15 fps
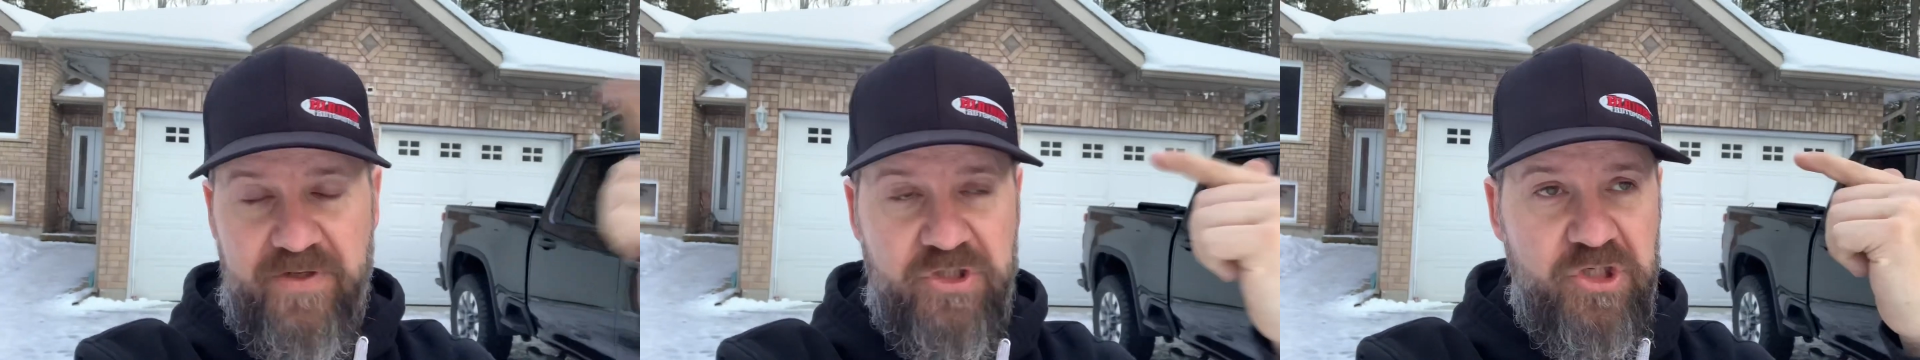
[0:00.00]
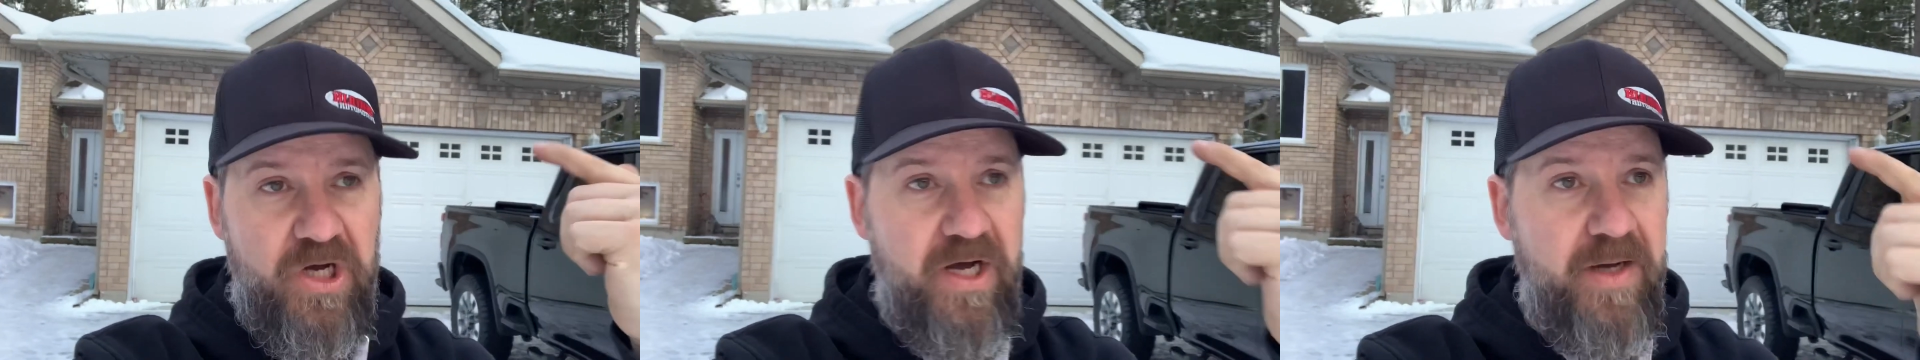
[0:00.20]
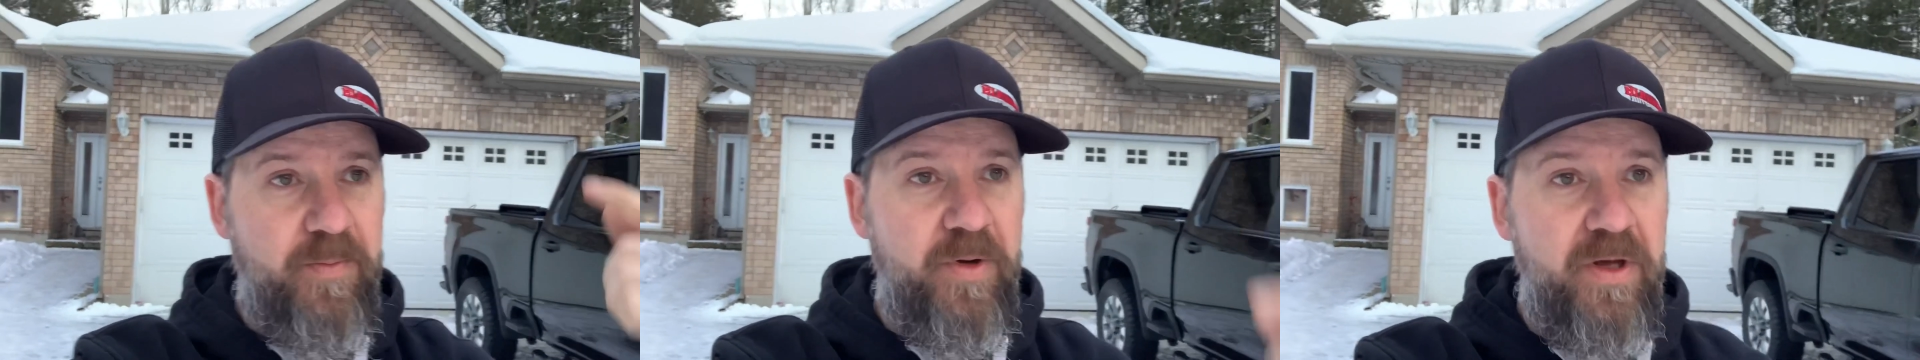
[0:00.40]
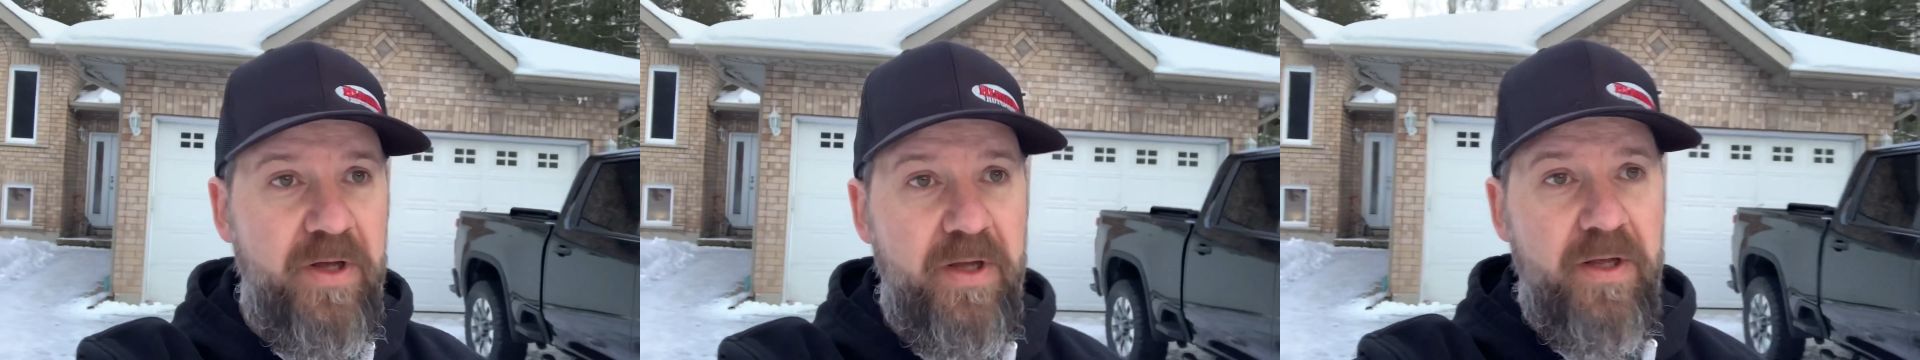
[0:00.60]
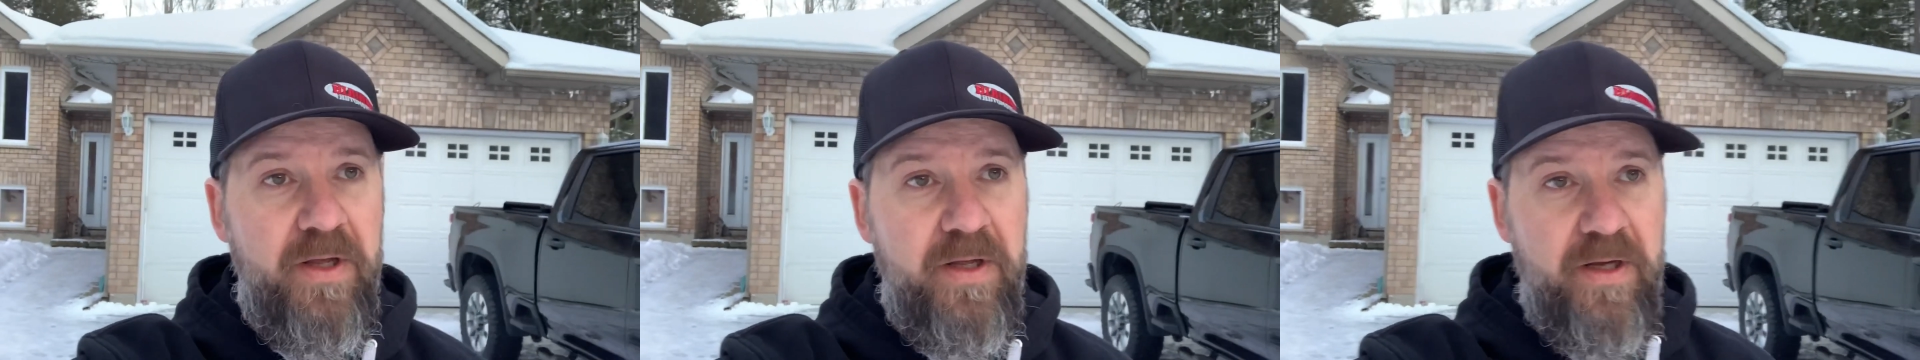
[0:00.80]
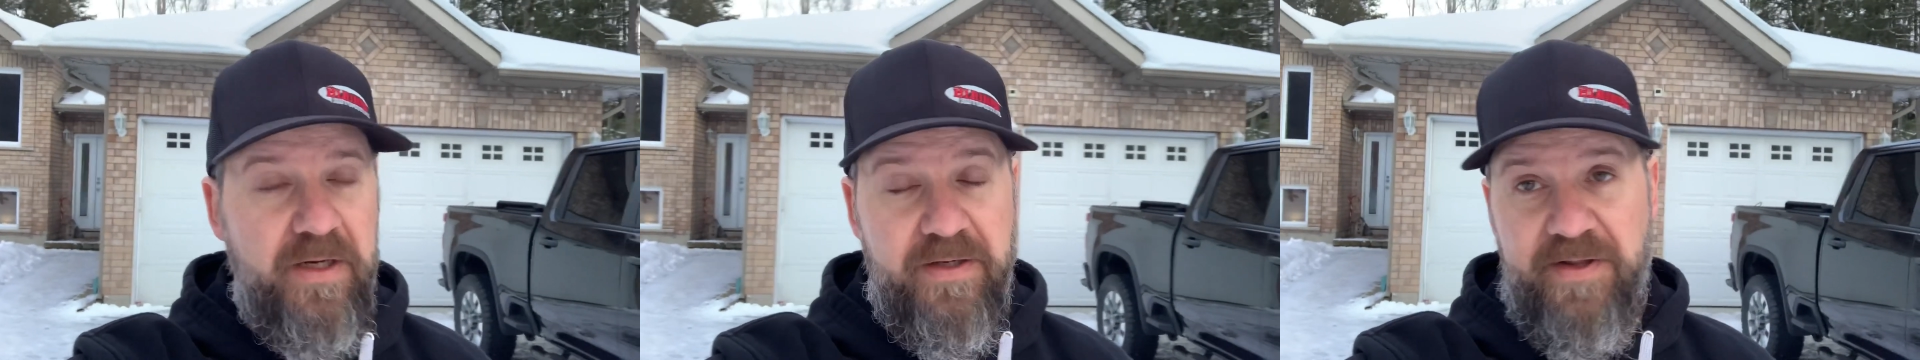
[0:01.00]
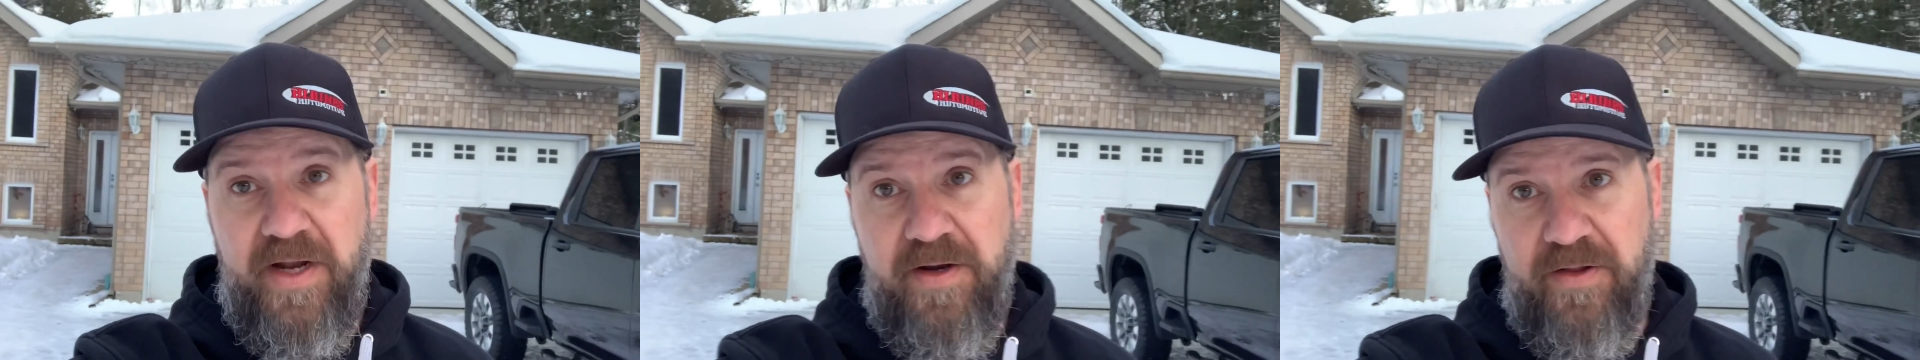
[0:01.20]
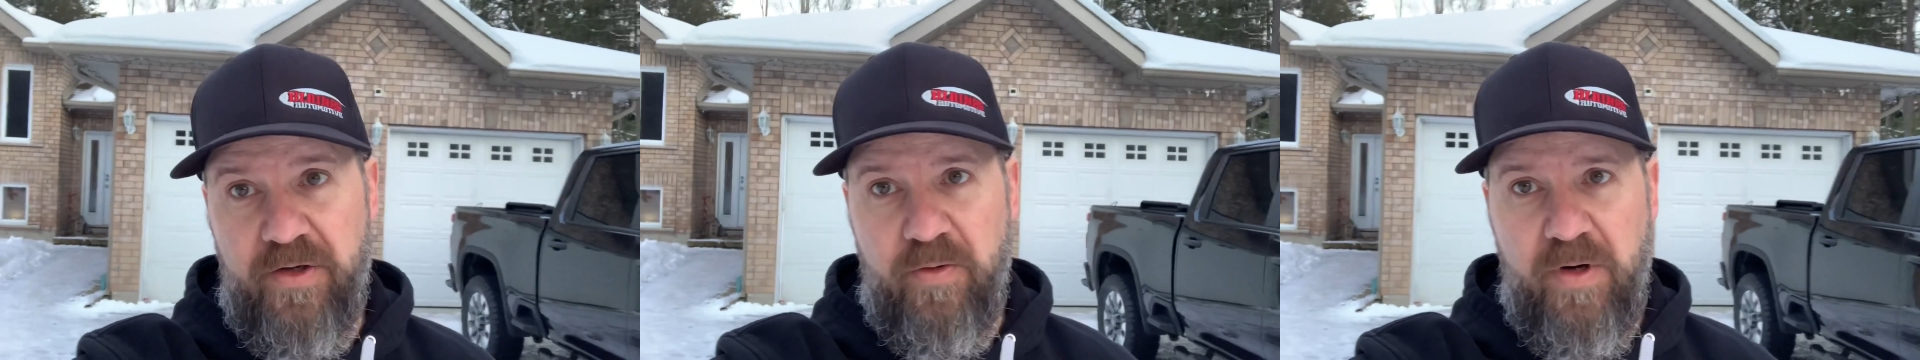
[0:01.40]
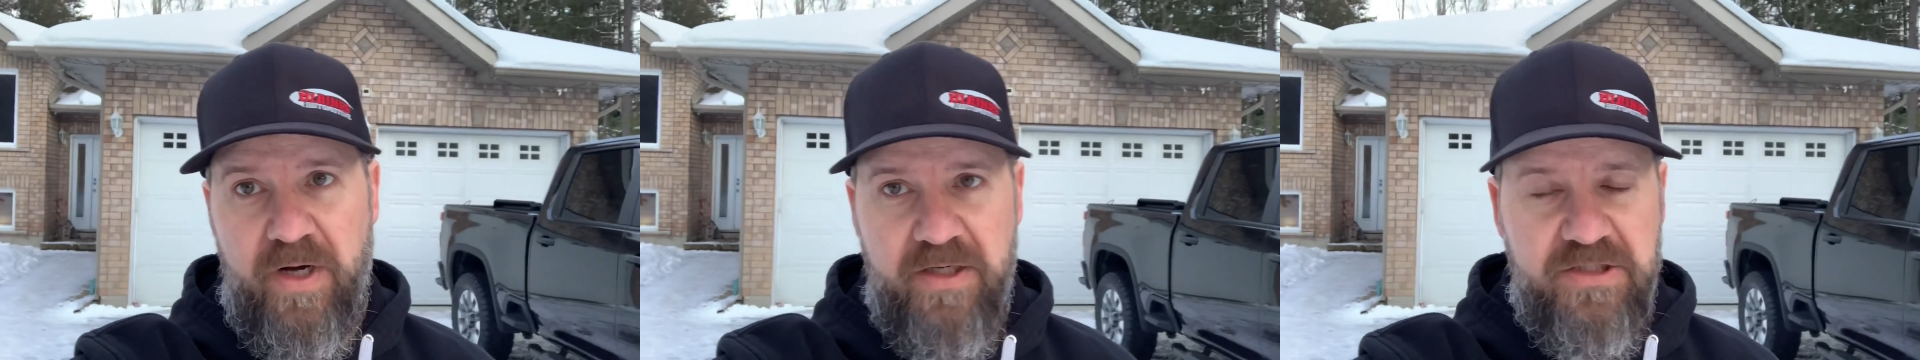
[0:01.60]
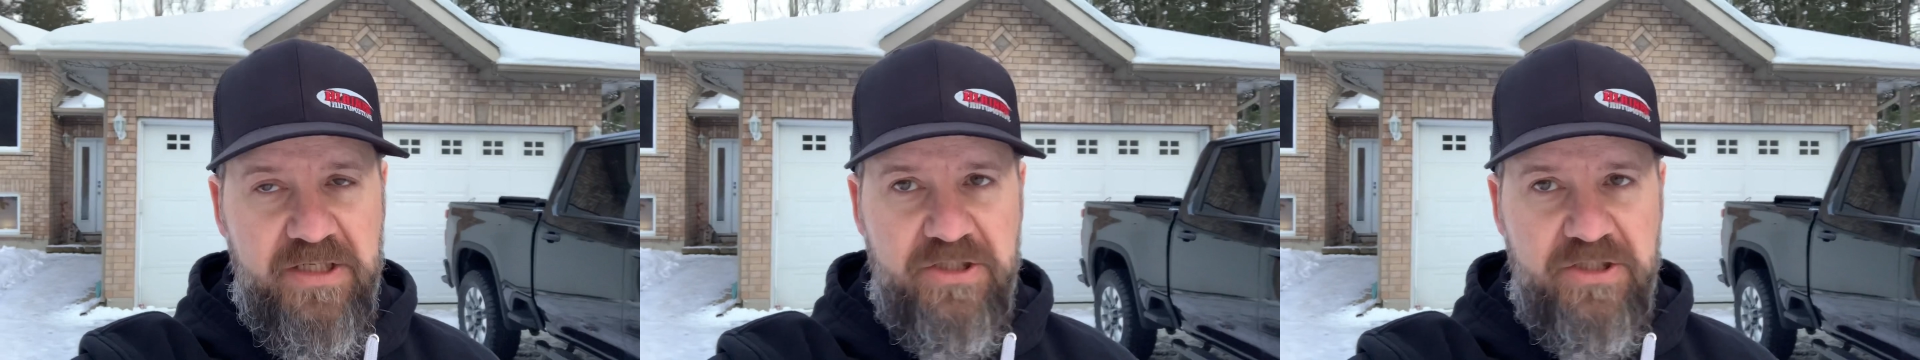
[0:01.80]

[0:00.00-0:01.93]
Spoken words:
shop, inside of the garage.